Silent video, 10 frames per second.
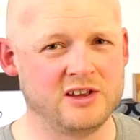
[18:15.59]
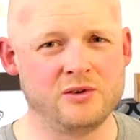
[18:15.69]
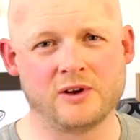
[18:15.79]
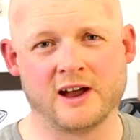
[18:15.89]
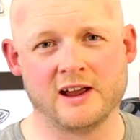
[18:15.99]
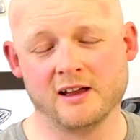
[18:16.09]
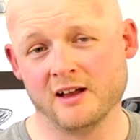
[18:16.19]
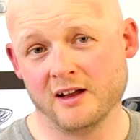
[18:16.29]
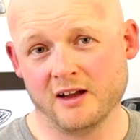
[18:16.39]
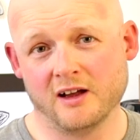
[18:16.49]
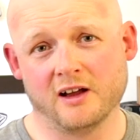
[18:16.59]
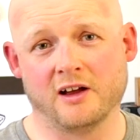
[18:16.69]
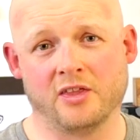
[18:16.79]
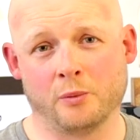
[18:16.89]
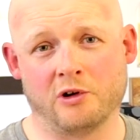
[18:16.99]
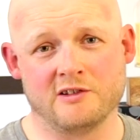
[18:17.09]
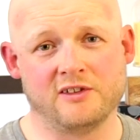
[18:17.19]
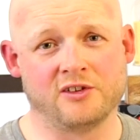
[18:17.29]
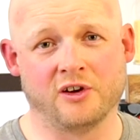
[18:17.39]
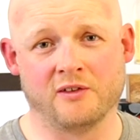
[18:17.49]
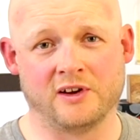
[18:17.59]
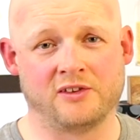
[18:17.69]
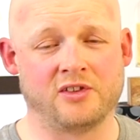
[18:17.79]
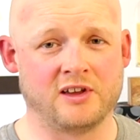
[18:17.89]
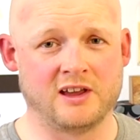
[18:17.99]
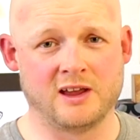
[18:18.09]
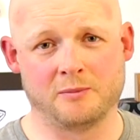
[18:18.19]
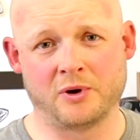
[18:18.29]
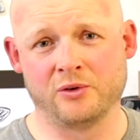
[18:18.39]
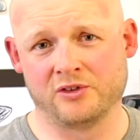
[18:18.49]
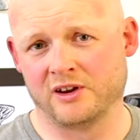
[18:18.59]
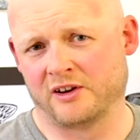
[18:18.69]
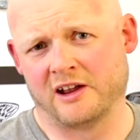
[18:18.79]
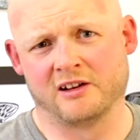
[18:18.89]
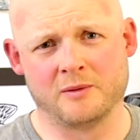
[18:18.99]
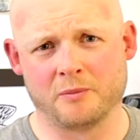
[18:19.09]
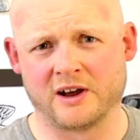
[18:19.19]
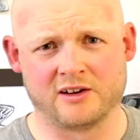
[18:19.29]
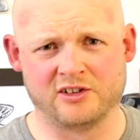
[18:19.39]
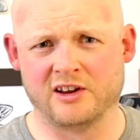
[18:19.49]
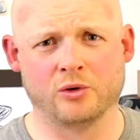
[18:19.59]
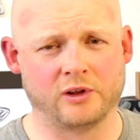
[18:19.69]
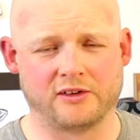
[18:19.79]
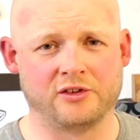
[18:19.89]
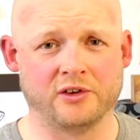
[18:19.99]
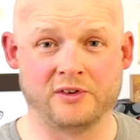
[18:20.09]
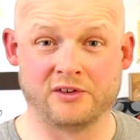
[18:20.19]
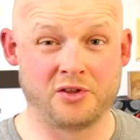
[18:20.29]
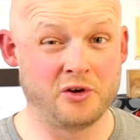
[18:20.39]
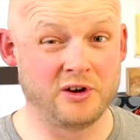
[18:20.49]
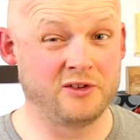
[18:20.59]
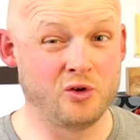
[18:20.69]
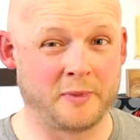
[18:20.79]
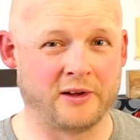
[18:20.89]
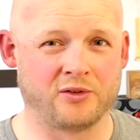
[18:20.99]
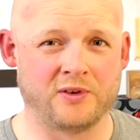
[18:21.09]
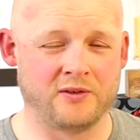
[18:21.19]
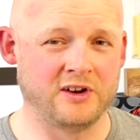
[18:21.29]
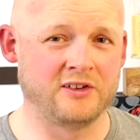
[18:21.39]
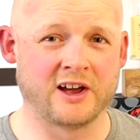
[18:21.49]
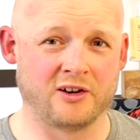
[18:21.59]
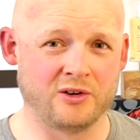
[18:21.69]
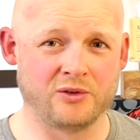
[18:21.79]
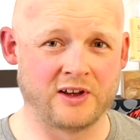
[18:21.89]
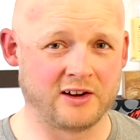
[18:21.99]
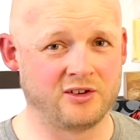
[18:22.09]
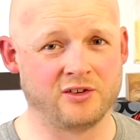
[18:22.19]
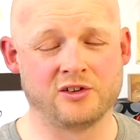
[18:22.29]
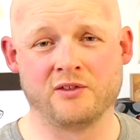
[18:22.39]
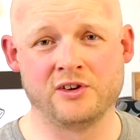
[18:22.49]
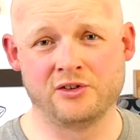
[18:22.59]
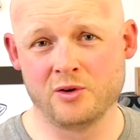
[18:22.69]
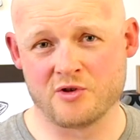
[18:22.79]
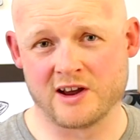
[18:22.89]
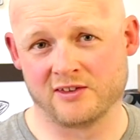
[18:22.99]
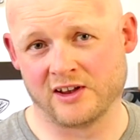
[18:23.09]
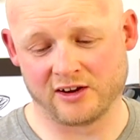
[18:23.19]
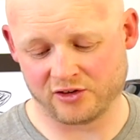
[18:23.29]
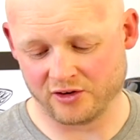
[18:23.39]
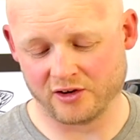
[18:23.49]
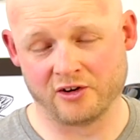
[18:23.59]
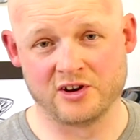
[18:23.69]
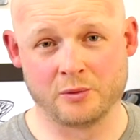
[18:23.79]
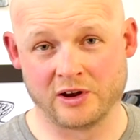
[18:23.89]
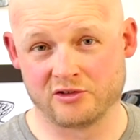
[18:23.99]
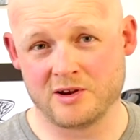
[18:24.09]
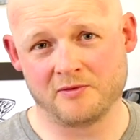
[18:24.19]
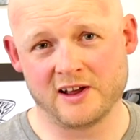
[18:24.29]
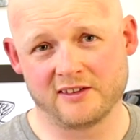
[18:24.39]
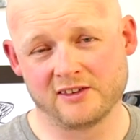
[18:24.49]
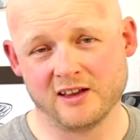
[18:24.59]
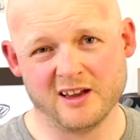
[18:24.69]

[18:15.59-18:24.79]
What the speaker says: UK, the warranty service, the postage, handling, packaging, all that stuff is £32.50 to get a new section. So if you do break a section on your Wing Streamflex,